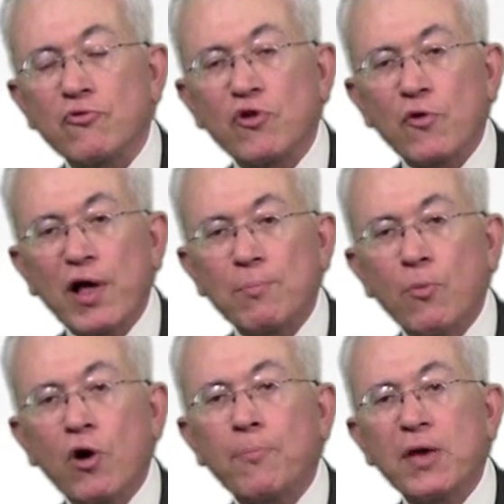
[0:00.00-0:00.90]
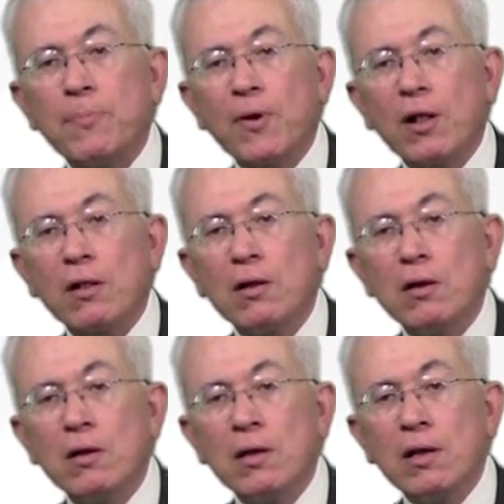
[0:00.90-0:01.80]
so that more people
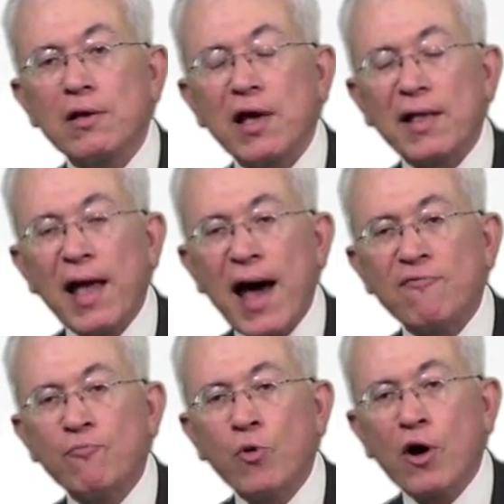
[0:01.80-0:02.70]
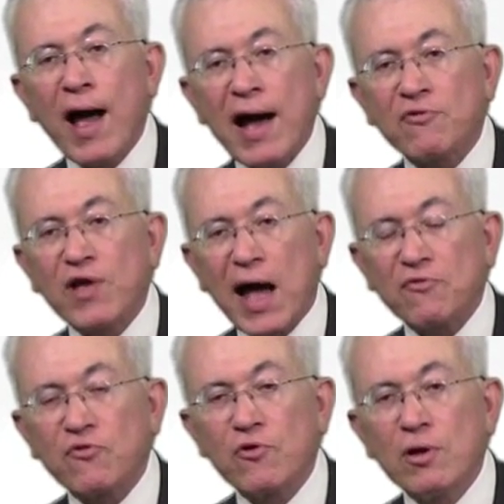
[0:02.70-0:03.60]
can have more
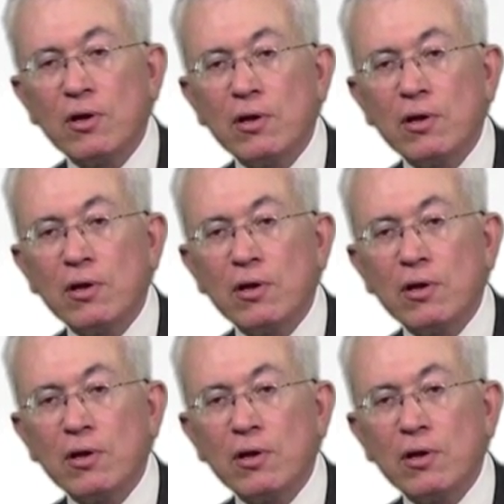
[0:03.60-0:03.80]
access